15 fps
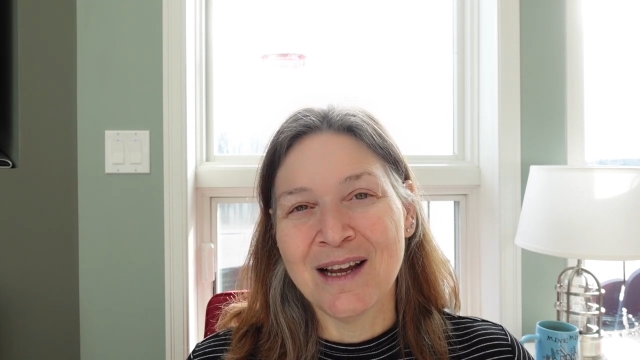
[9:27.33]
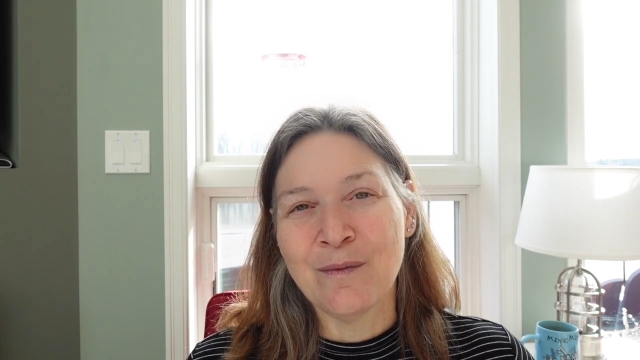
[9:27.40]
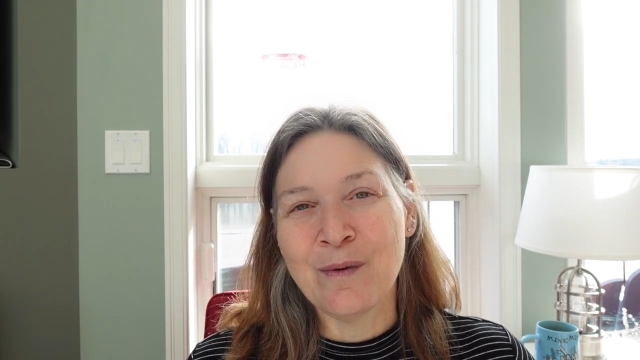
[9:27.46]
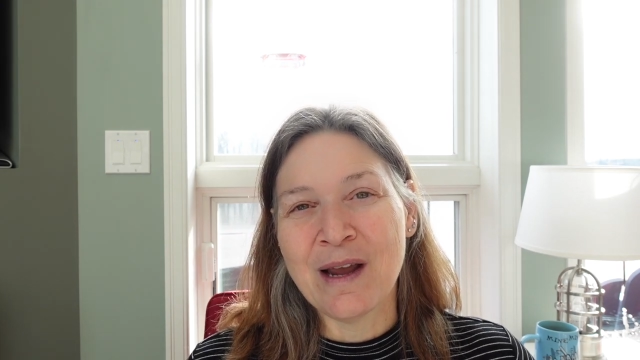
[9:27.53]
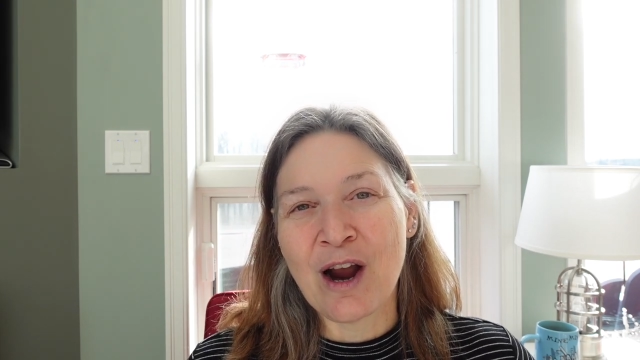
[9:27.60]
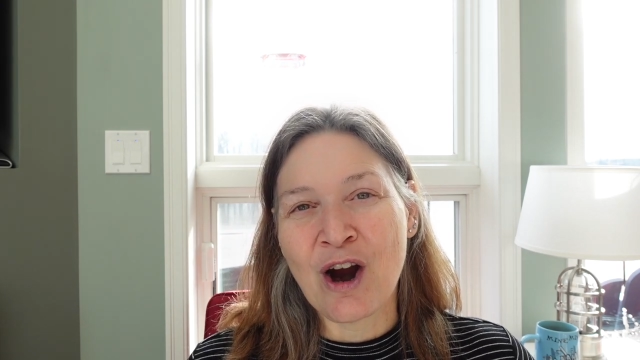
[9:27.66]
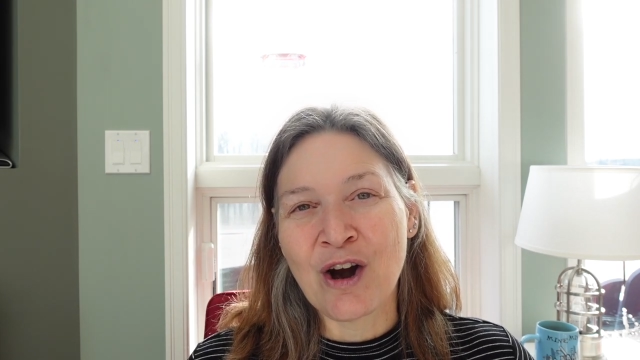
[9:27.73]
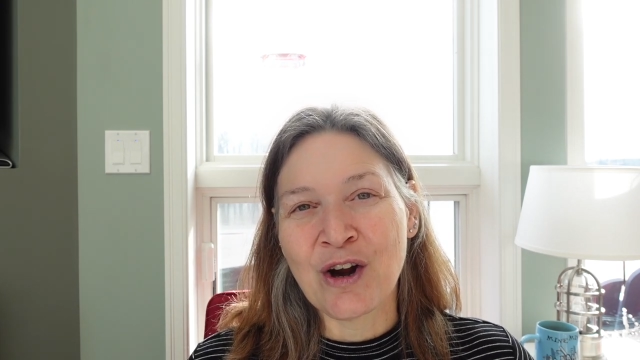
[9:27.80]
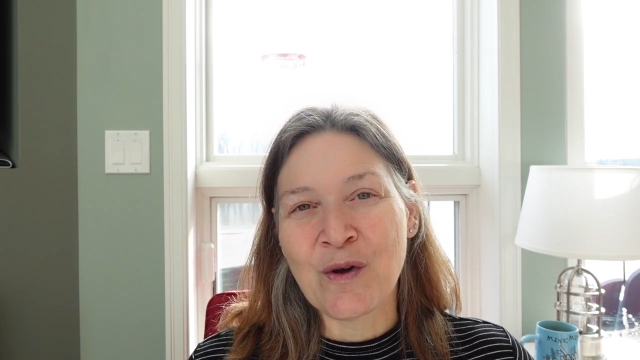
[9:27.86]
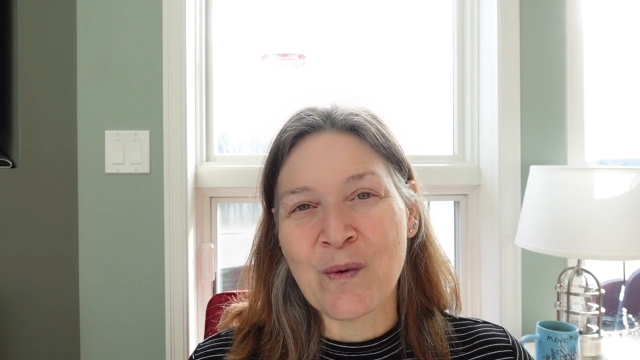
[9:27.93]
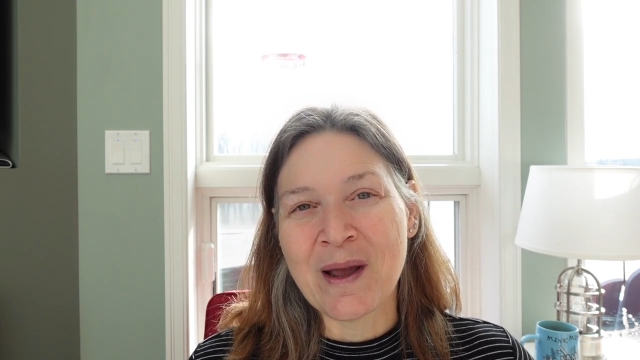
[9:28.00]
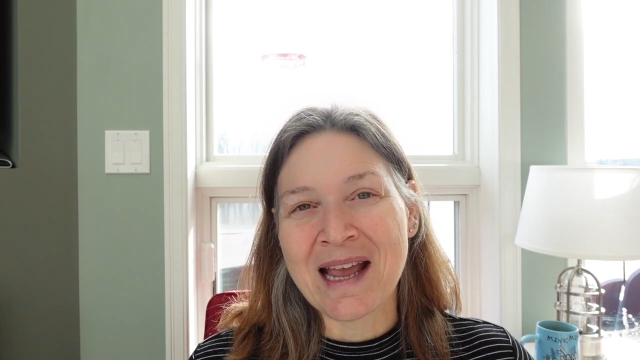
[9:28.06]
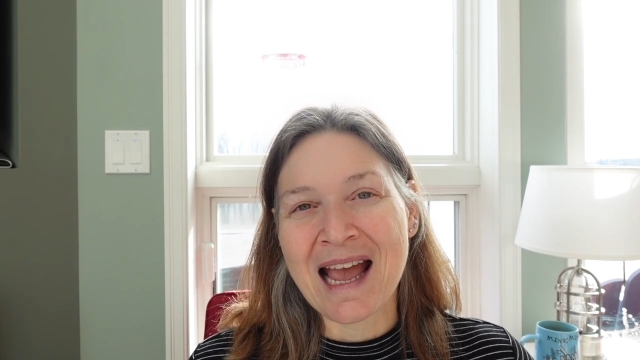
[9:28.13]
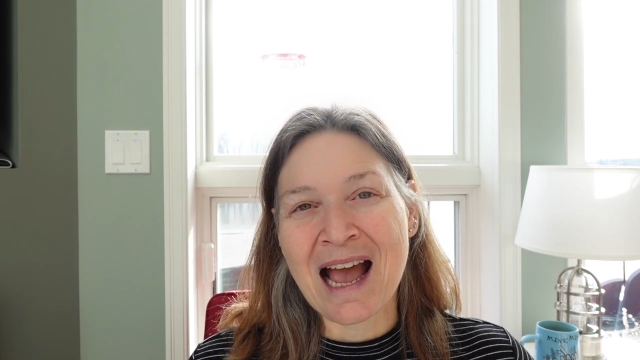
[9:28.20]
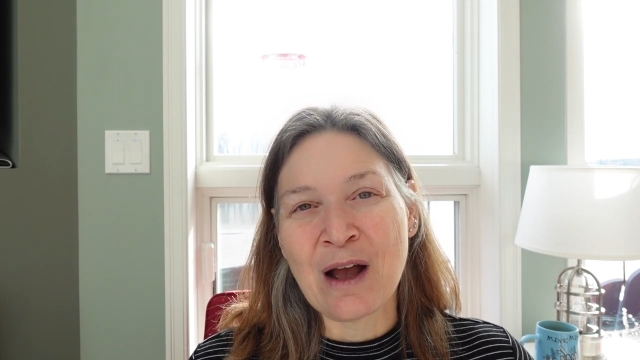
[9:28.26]
We are
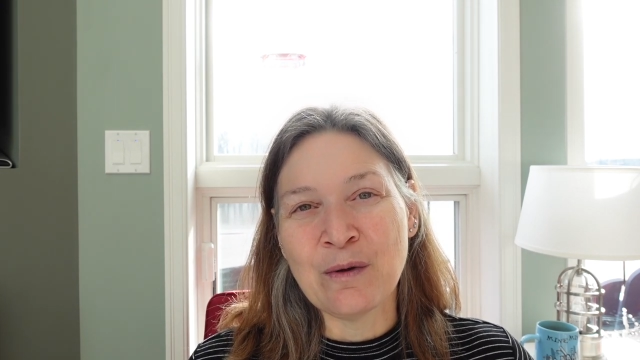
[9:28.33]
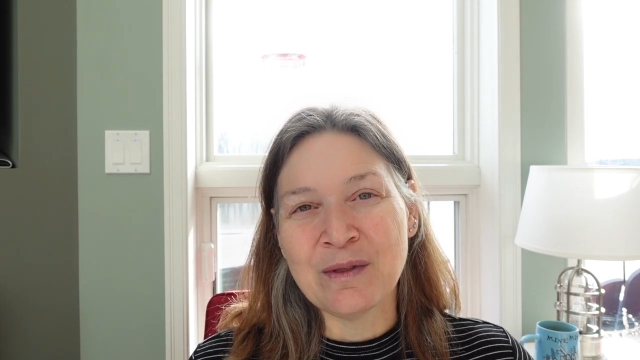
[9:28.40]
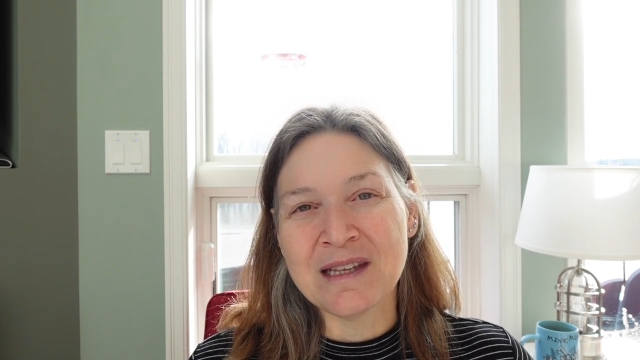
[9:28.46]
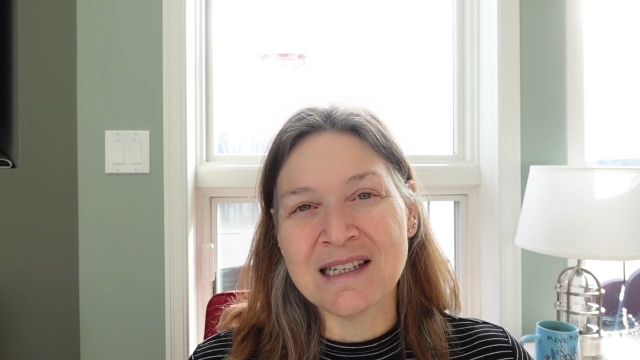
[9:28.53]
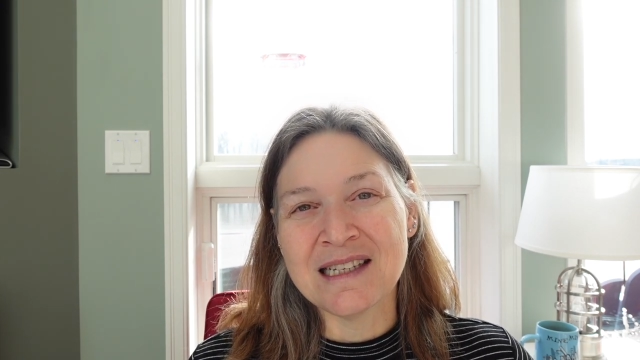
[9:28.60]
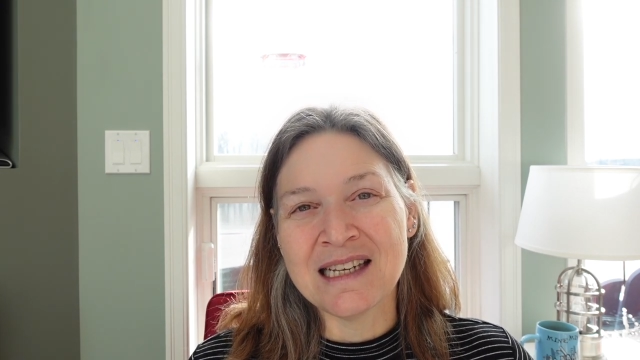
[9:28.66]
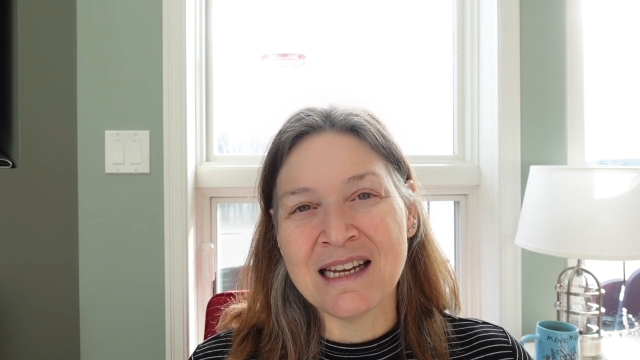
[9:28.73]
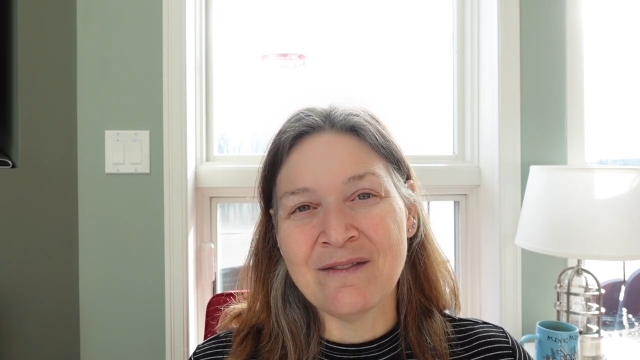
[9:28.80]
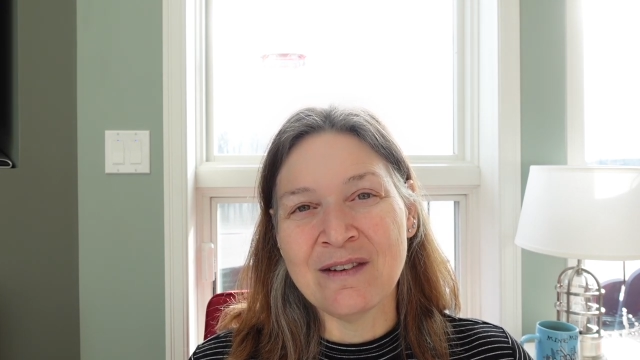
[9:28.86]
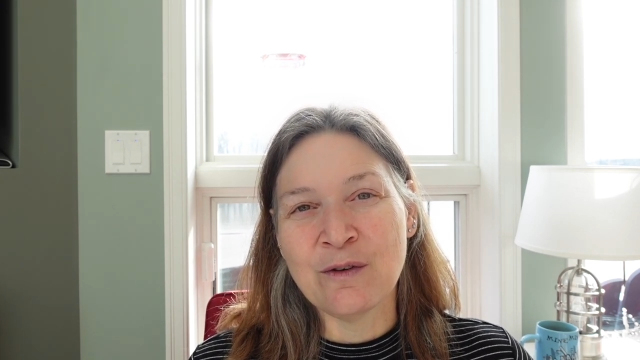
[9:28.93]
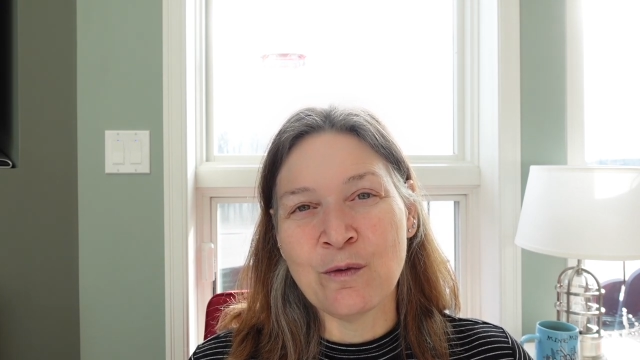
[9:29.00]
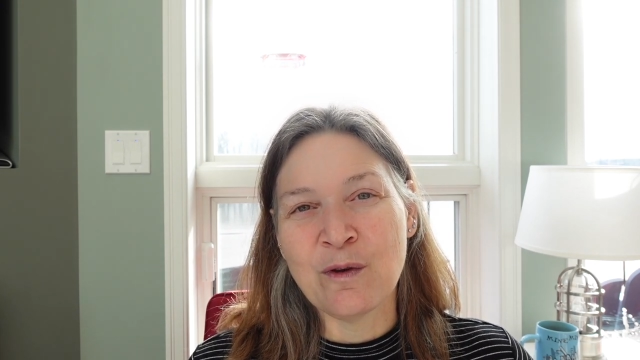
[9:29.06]
going out this evening.